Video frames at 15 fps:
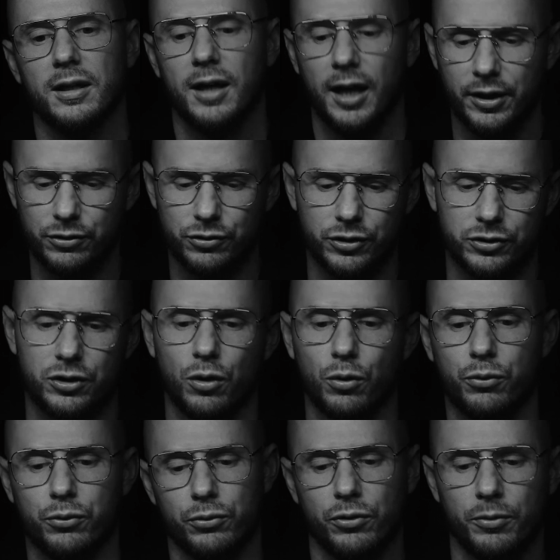and you just go
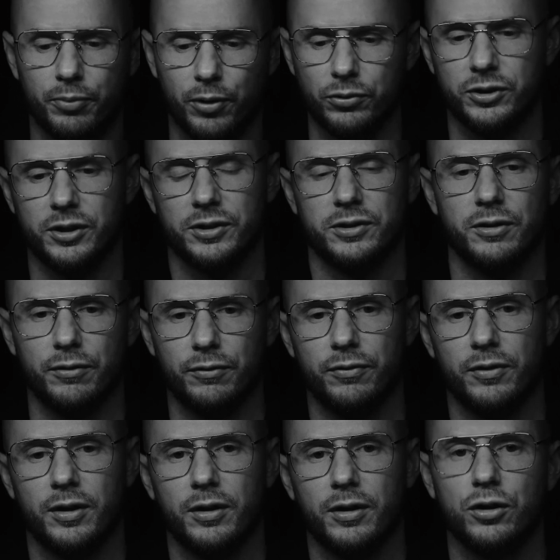through the process of
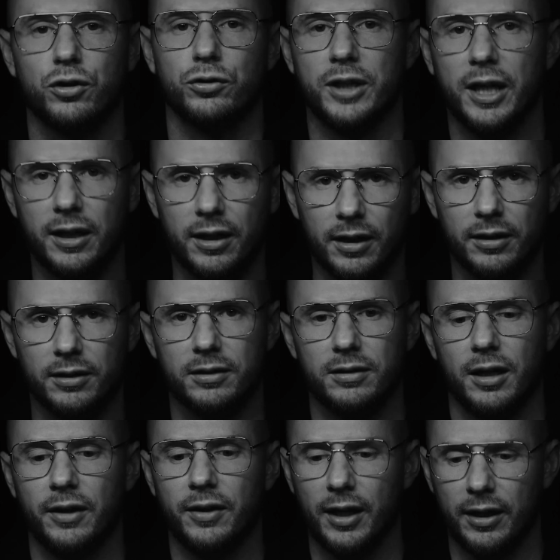creating
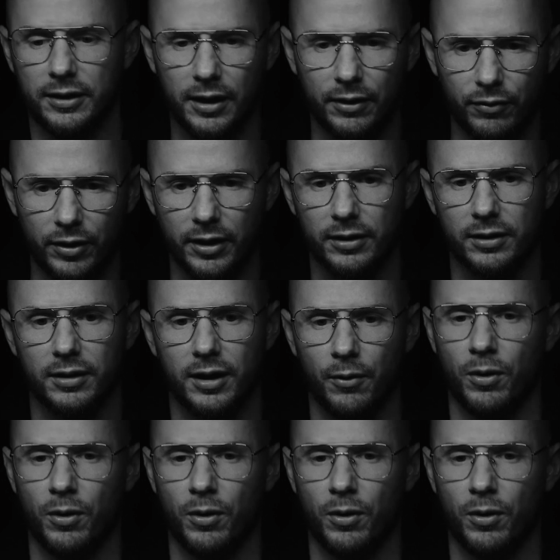and then giving and